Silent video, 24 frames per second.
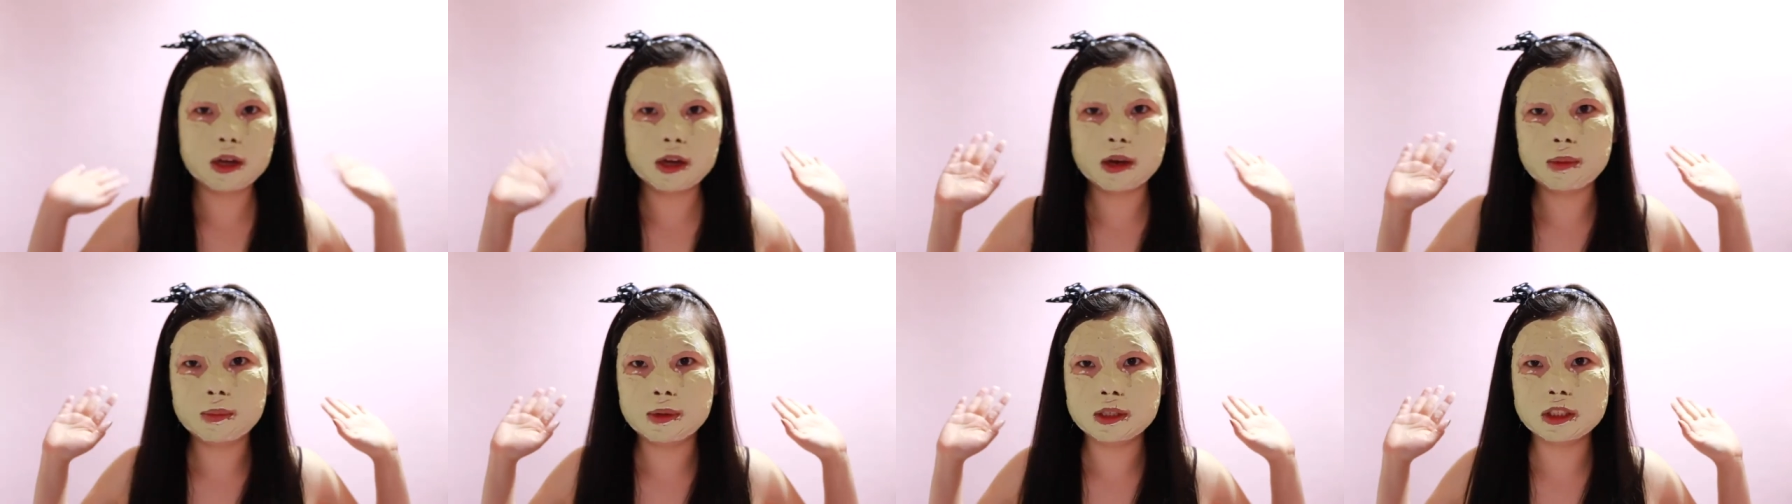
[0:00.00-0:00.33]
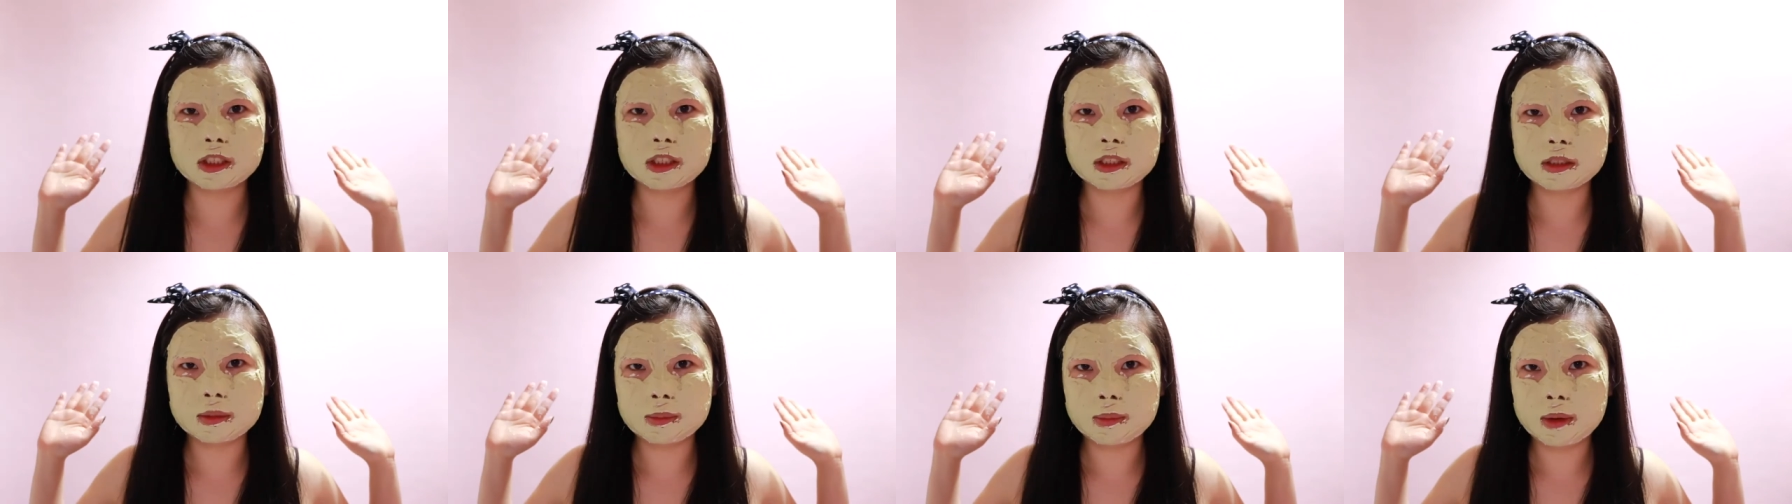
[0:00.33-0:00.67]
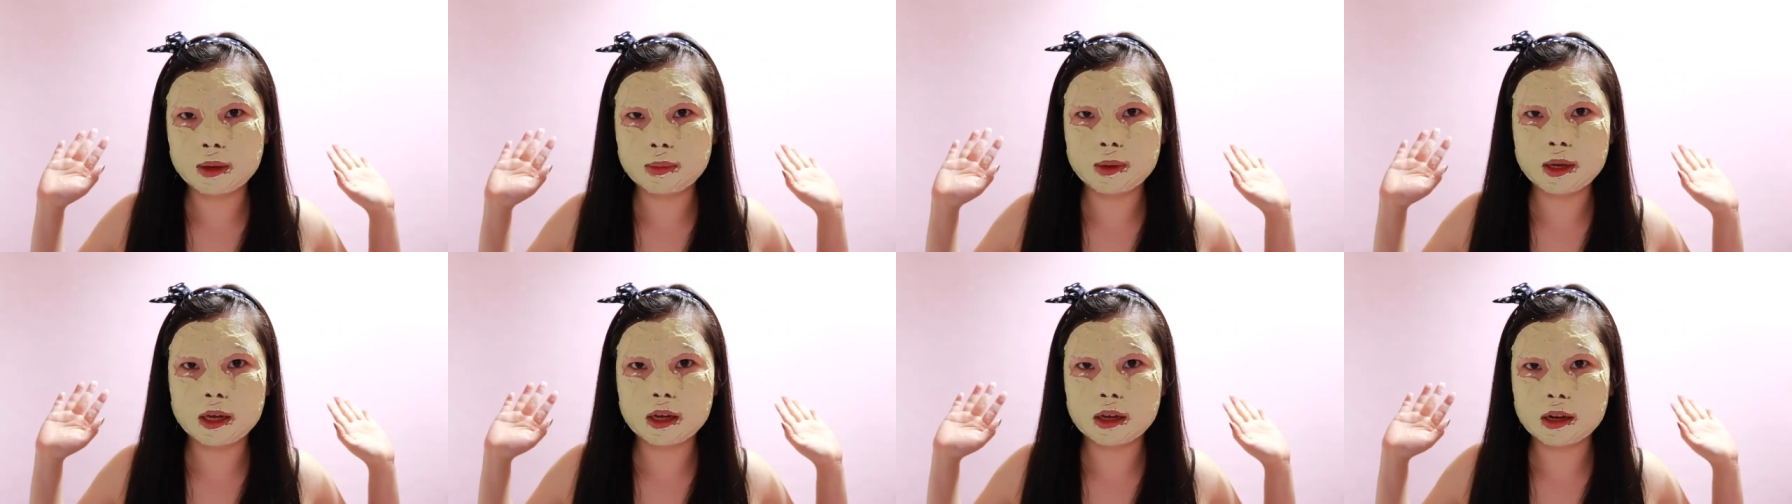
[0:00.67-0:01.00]
it could be just
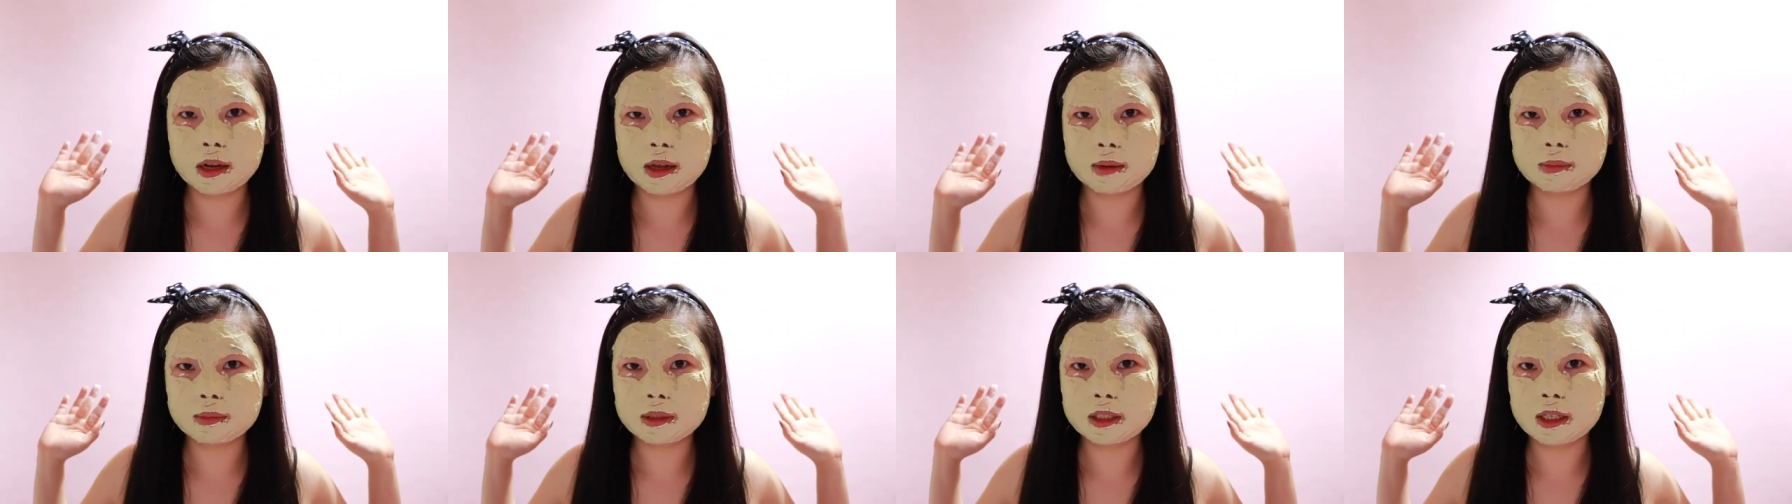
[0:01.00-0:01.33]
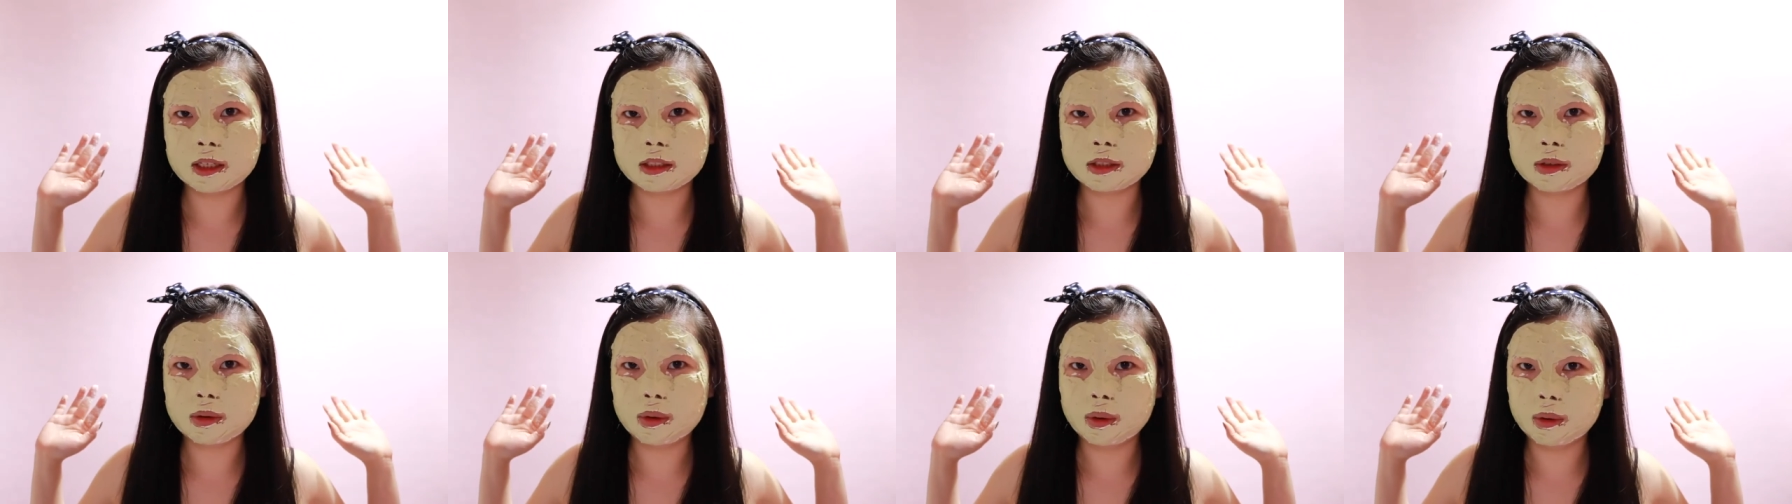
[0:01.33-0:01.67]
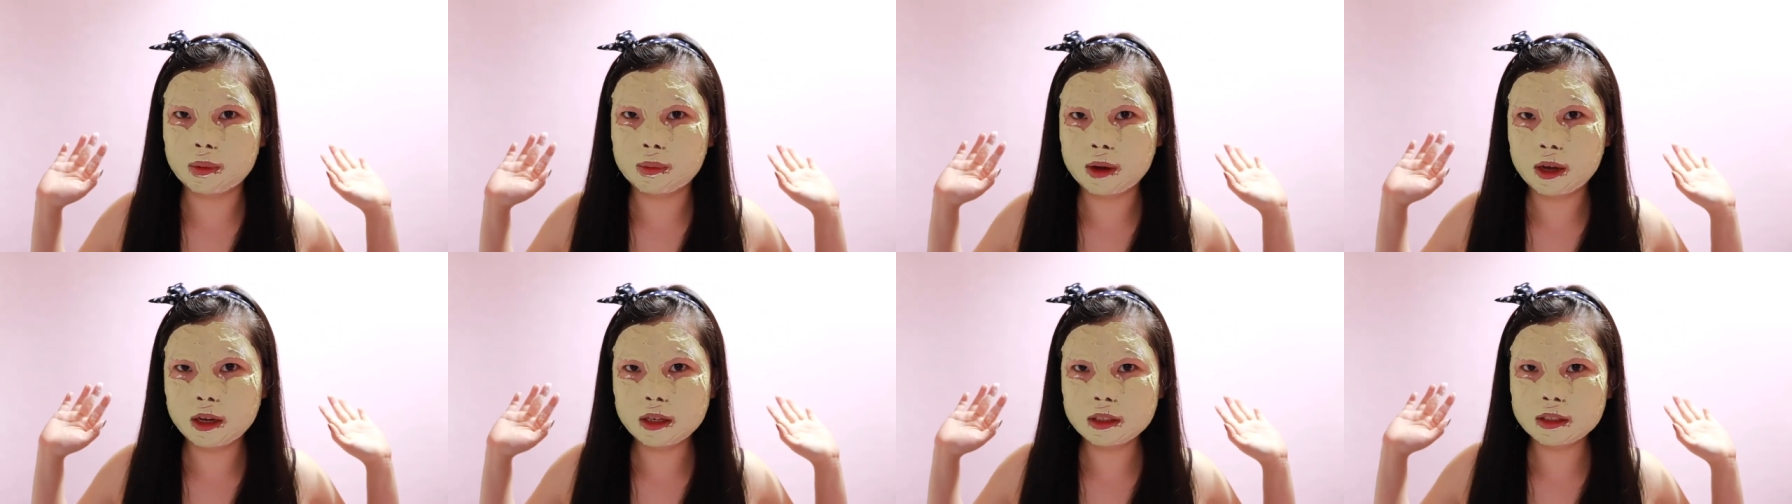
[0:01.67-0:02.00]
me being clumsy as
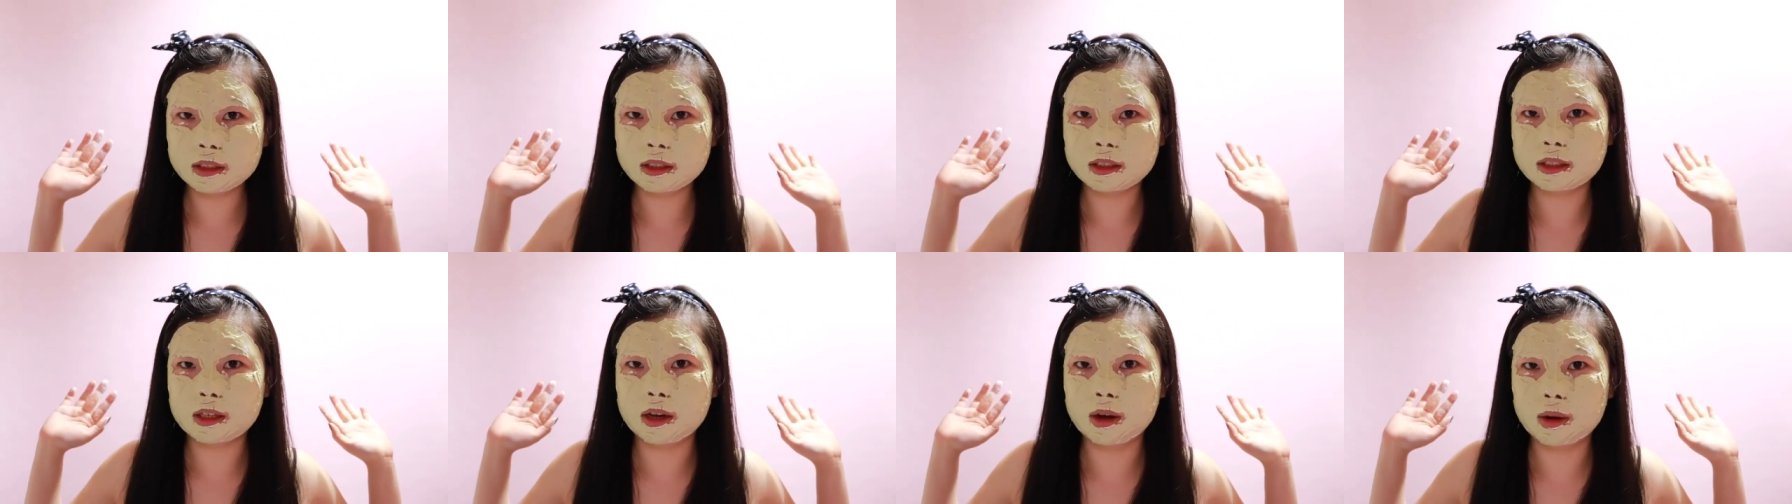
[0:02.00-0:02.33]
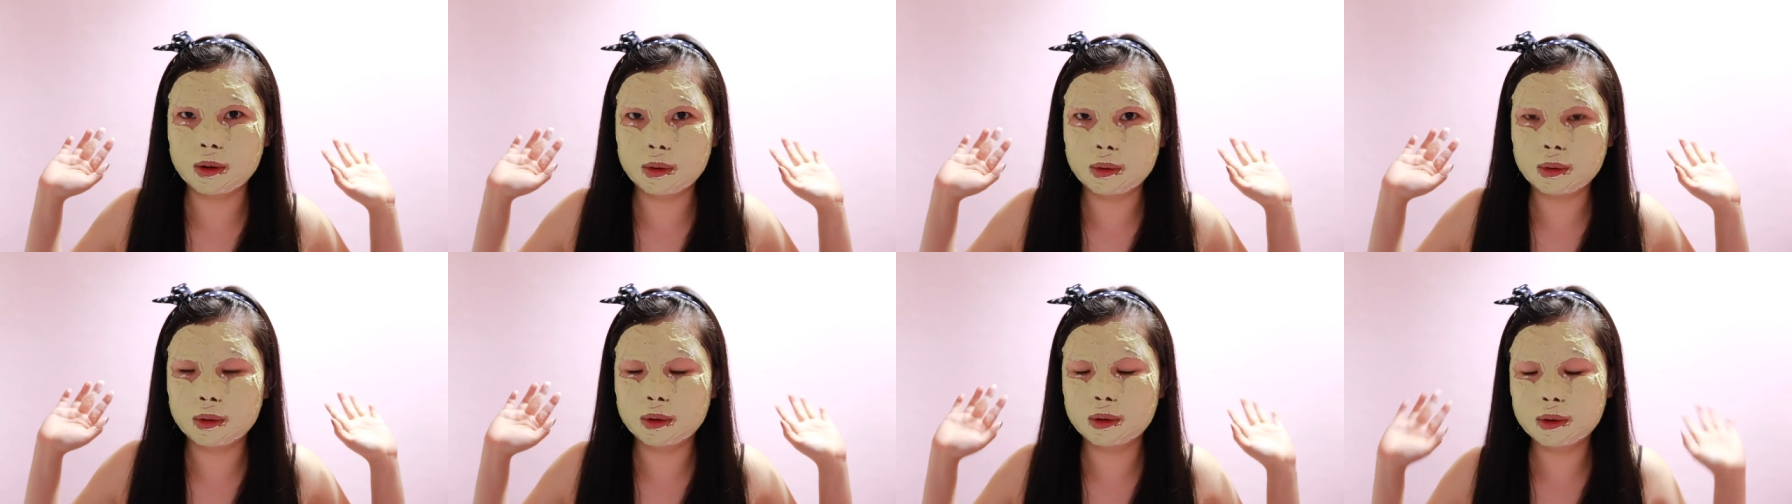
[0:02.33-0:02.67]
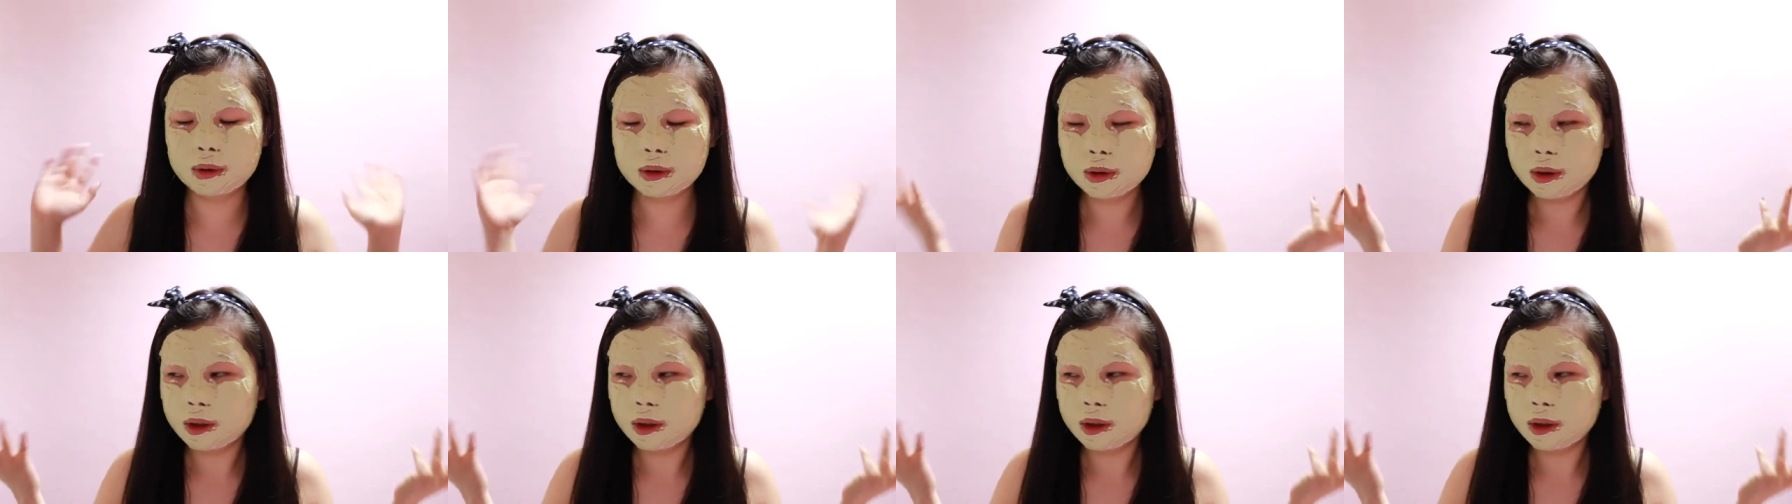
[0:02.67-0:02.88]
always, so